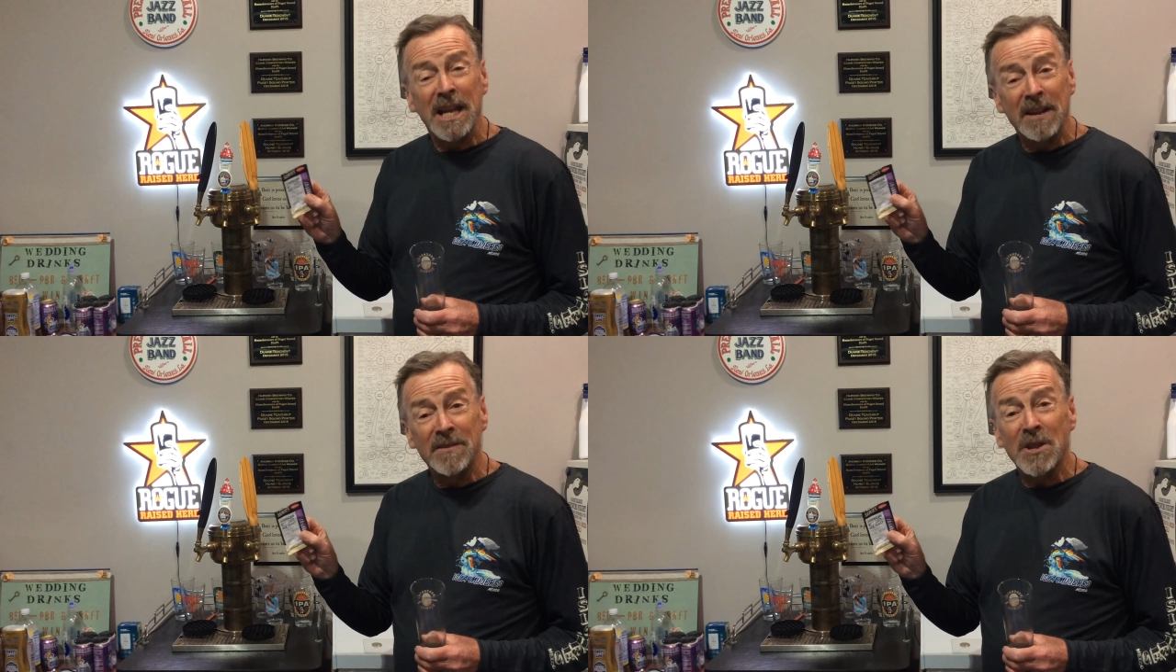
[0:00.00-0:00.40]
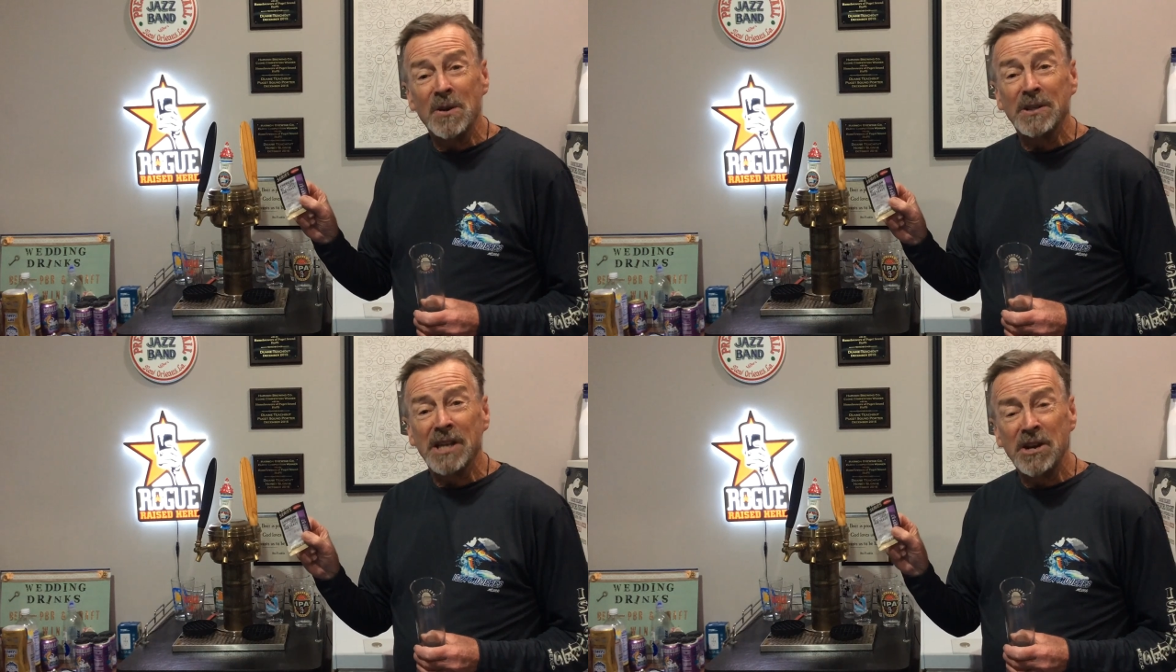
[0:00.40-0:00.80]
even
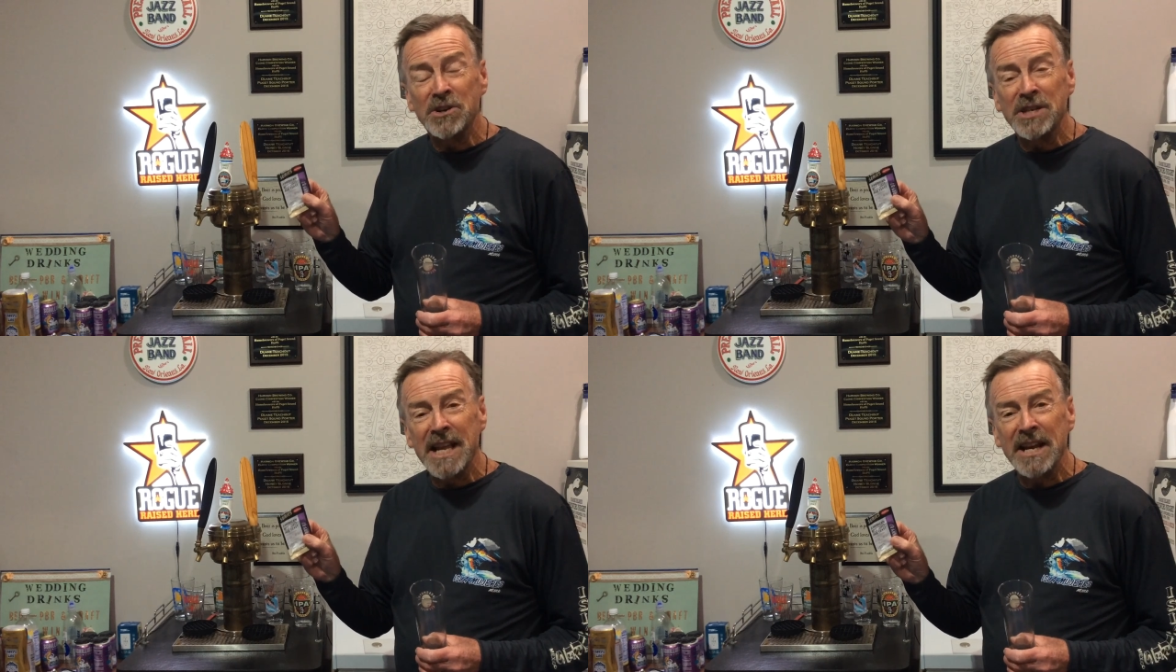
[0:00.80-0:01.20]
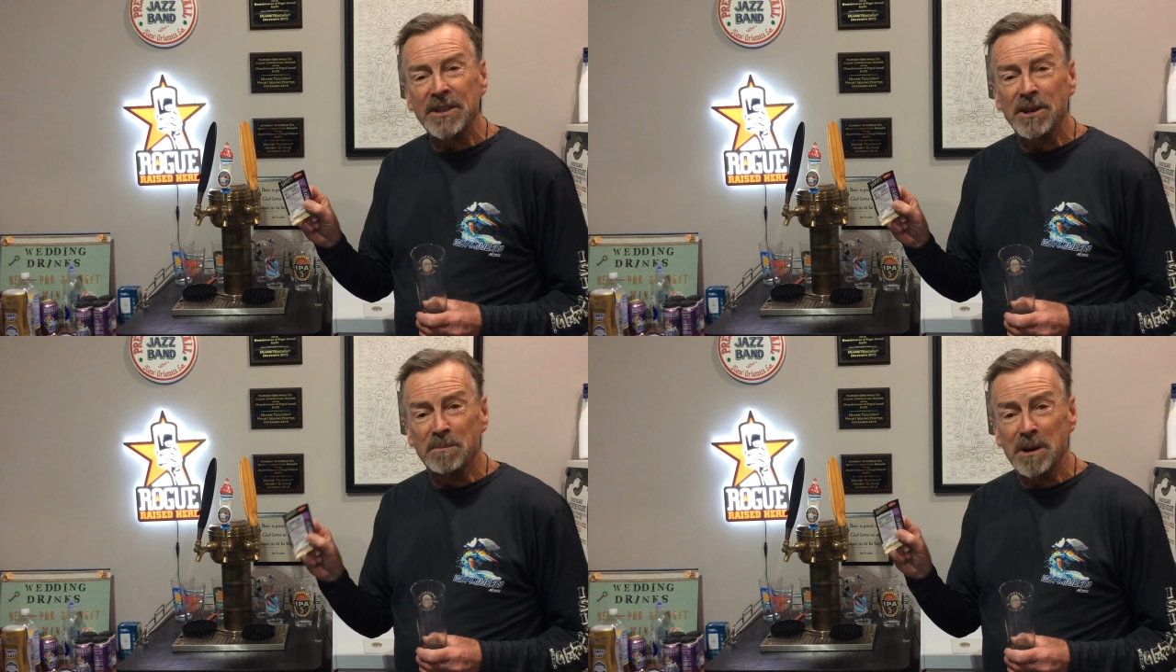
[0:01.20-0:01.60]
though, as I understand
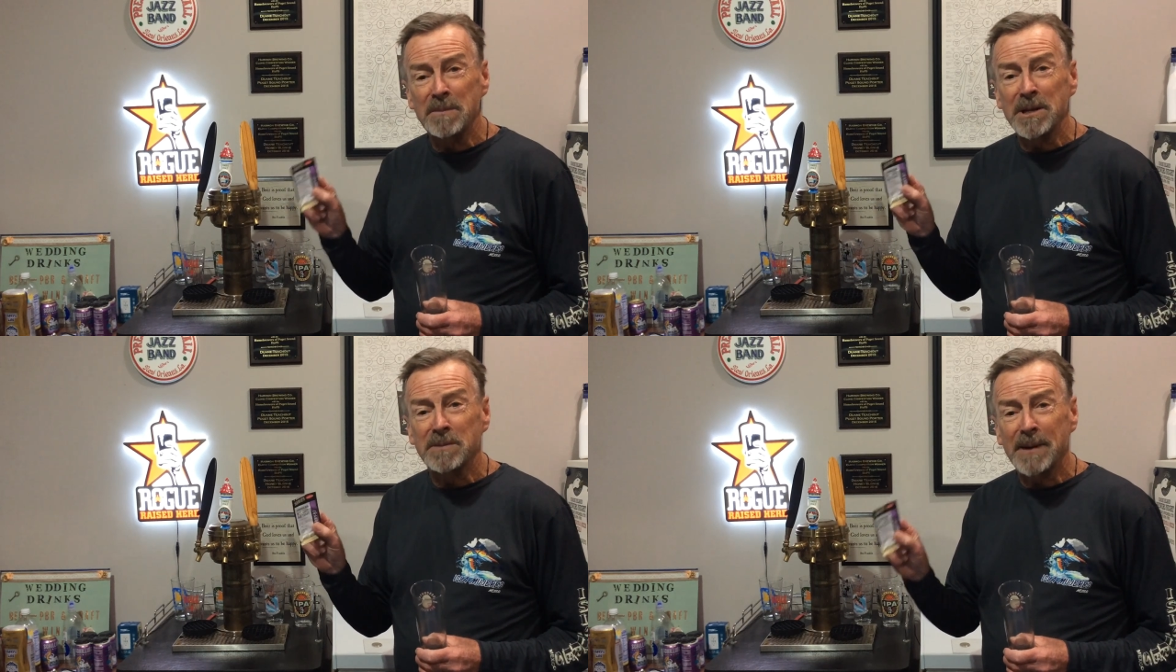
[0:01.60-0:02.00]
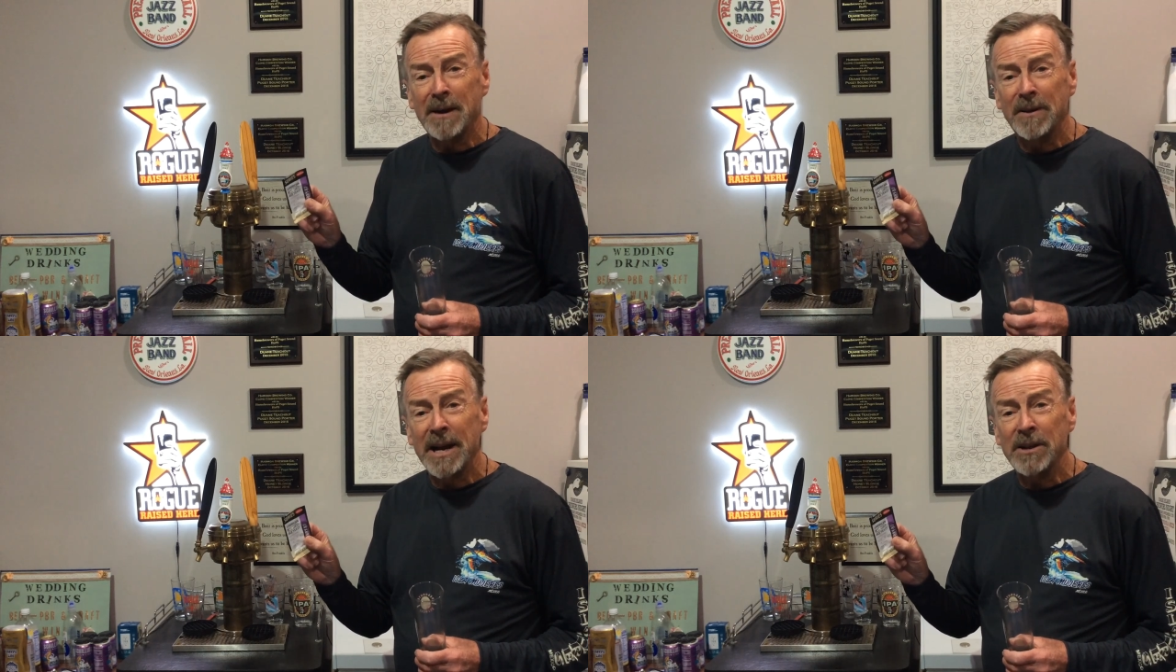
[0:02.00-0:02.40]
it, they're pretty much a
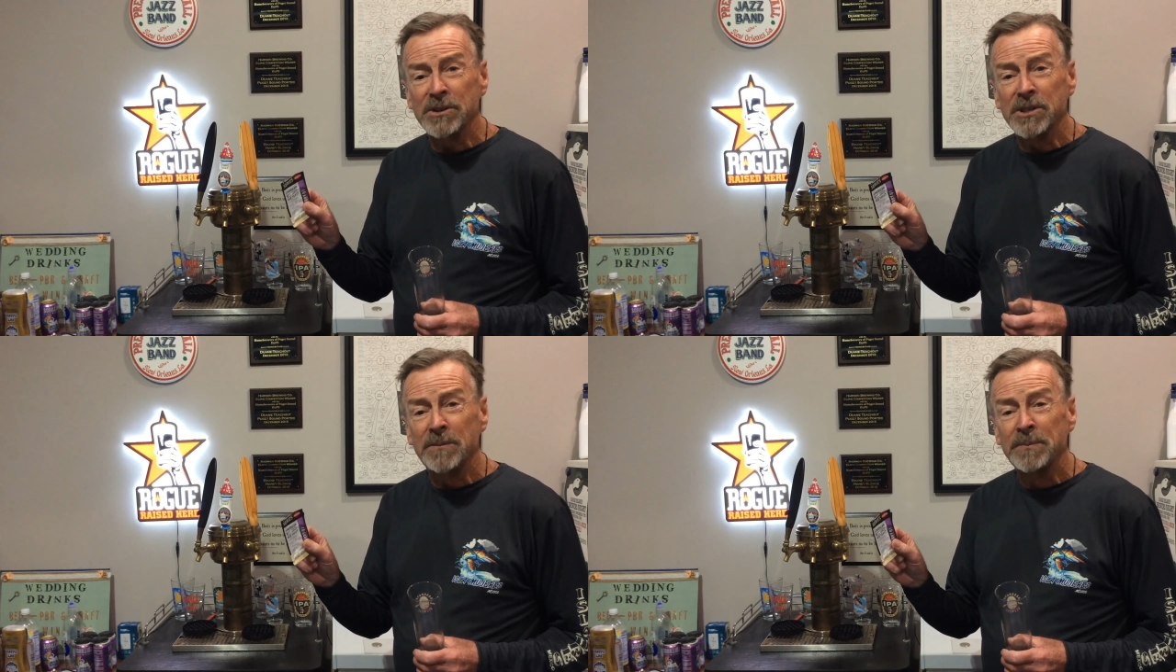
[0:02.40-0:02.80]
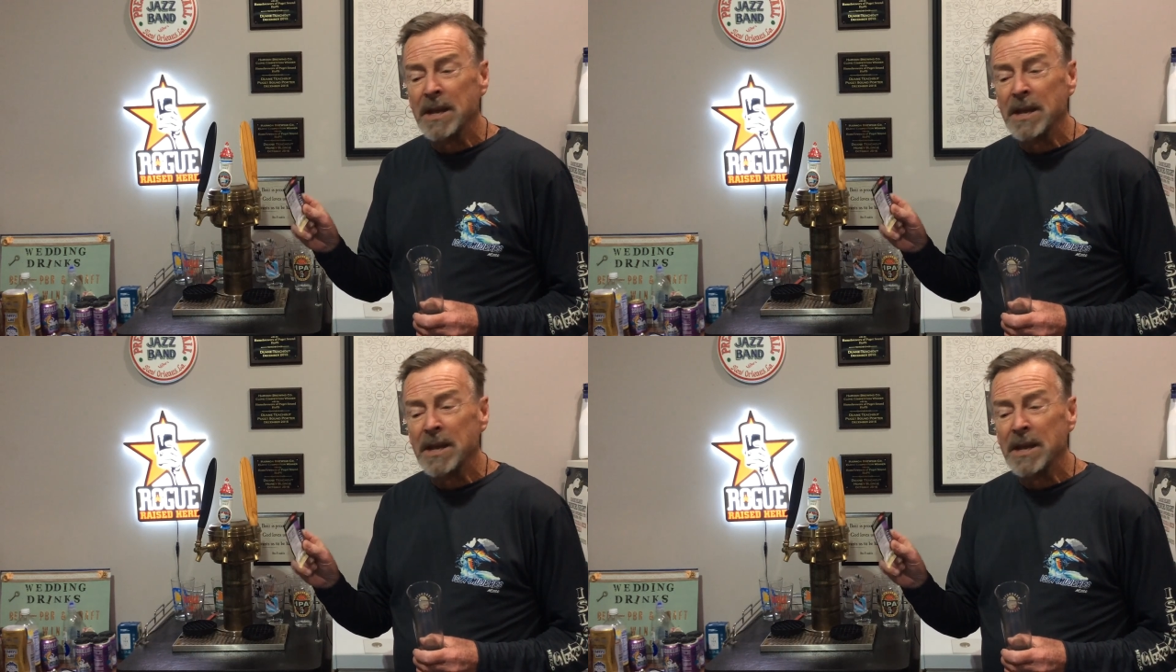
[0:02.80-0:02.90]
powerhouse.